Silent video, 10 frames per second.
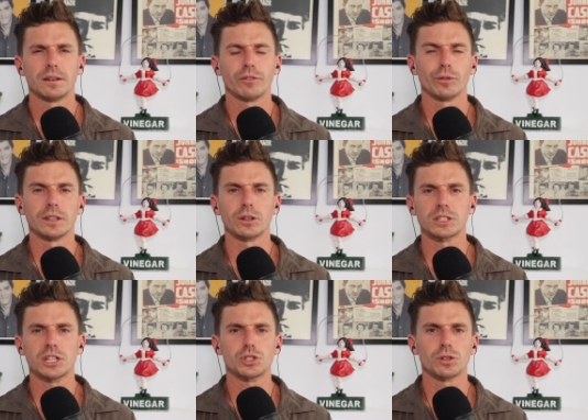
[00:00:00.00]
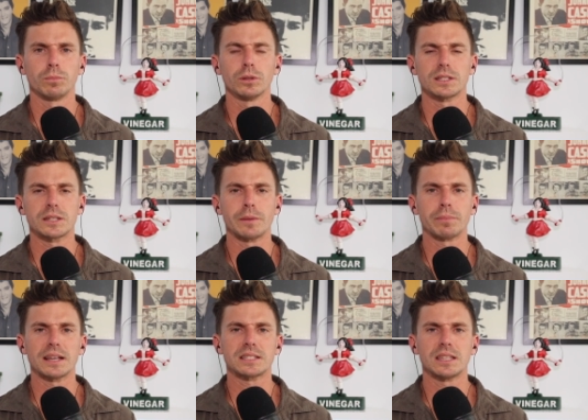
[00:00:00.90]
for a little tissue bullet to be
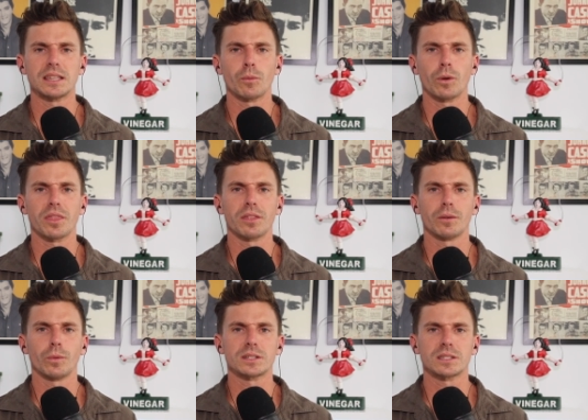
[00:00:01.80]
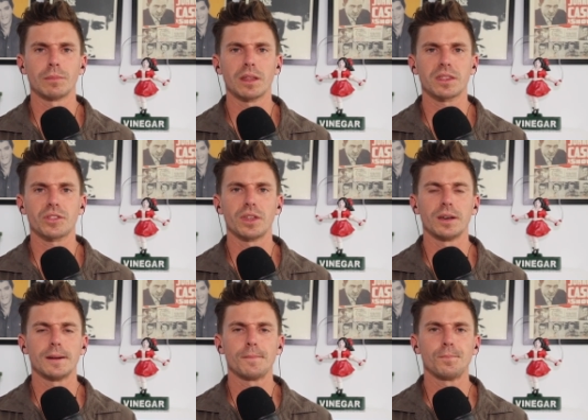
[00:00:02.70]
placed in there once once a month
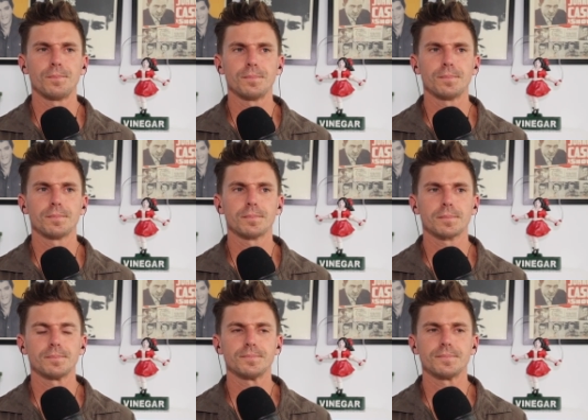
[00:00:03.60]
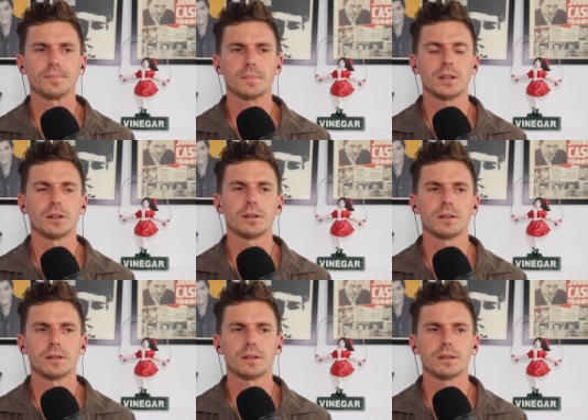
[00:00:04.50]
to you know